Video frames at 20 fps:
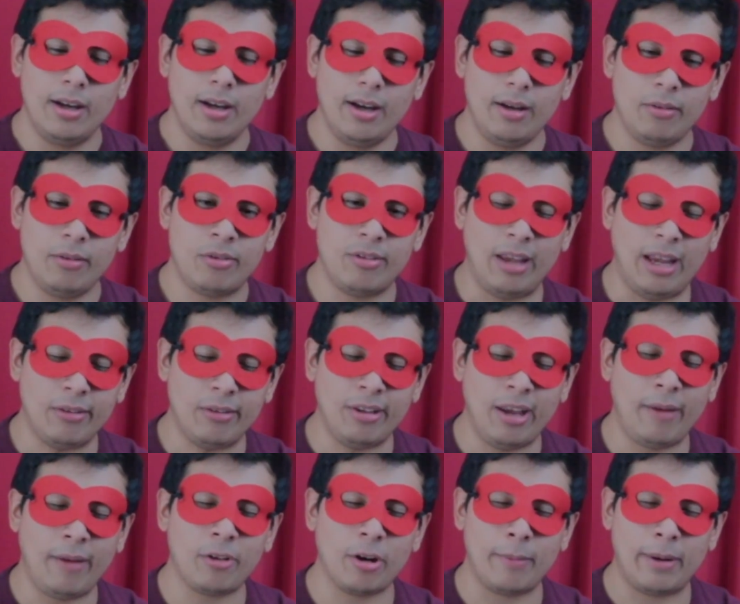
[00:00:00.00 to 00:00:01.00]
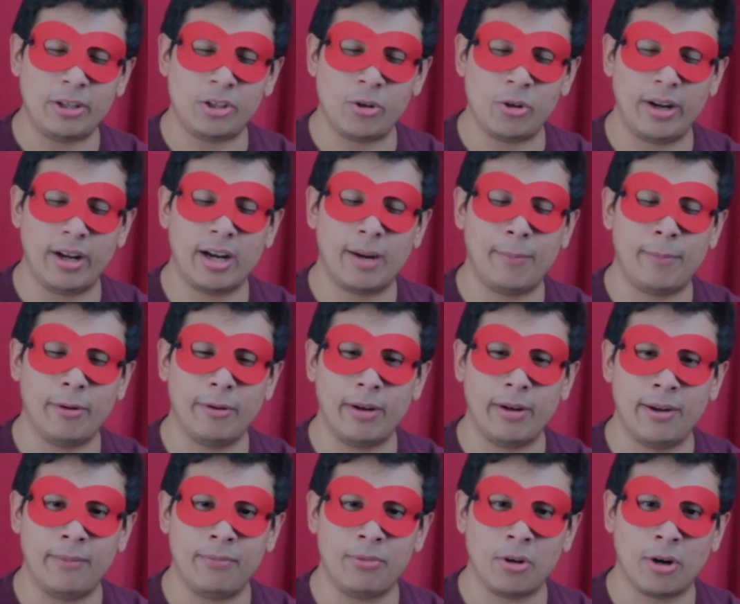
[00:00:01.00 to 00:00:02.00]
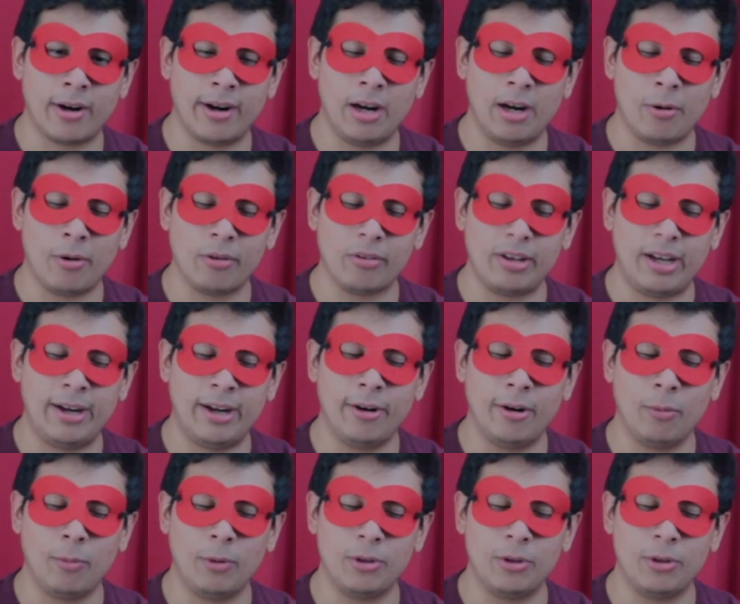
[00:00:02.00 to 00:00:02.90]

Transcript: saves her by shooting a couple of dart arrows at her,